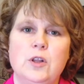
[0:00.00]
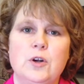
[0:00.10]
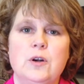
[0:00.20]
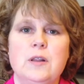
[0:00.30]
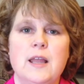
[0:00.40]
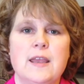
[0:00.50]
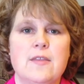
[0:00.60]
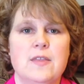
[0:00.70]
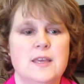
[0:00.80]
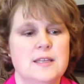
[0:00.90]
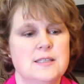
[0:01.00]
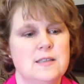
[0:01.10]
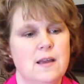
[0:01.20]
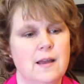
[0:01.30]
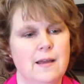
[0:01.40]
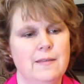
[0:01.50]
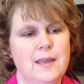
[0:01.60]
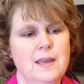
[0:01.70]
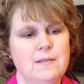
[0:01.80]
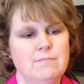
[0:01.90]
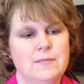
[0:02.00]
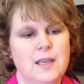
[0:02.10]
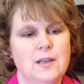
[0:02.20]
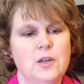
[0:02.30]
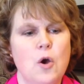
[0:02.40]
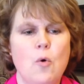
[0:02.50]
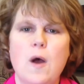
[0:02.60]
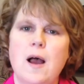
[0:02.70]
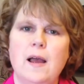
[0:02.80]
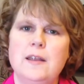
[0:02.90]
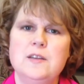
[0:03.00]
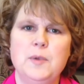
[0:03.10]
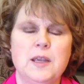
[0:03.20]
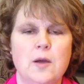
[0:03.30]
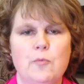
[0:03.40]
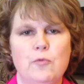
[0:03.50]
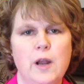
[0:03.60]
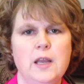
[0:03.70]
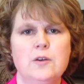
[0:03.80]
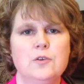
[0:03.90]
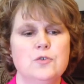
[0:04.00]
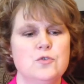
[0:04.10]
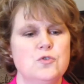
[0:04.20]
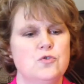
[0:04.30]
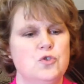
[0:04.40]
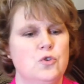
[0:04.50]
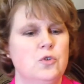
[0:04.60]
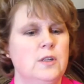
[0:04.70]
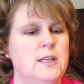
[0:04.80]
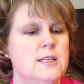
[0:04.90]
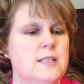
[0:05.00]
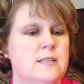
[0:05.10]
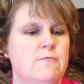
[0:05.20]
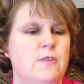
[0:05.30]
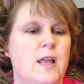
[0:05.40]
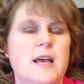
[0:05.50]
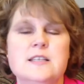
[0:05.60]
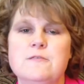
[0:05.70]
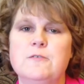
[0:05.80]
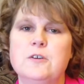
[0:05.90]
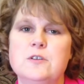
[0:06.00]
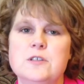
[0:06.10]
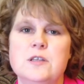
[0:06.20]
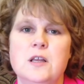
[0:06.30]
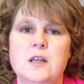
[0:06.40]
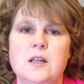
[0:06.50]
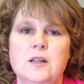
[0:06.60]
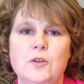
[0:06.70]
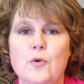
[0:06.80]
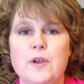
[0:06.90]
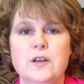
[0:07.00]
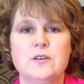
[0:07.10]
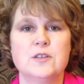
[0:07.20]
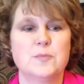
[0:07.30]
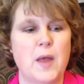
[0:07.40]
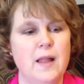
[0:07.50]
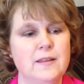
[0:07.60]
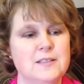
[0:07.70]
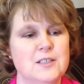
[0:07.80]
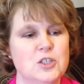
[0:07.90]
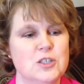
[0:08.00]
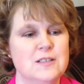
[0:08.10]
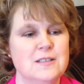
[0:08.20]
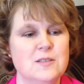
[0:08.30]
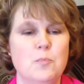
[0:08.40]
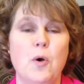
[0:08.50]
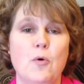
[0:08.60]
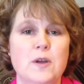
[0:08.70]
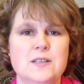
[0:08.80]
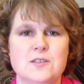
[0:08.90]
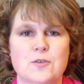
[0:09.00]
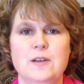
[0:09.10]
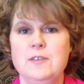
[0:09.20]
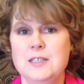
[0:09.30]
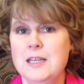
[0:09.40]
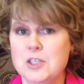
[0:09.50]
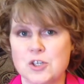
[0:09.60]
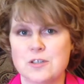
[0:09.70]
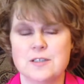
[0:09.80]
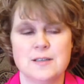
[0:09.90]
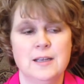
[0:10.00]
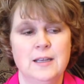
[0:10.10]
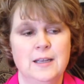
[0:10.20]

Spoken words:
learn like this, they can go on to become writers, journalists, philosophers, lawyers, politicians, poets, or even teachers.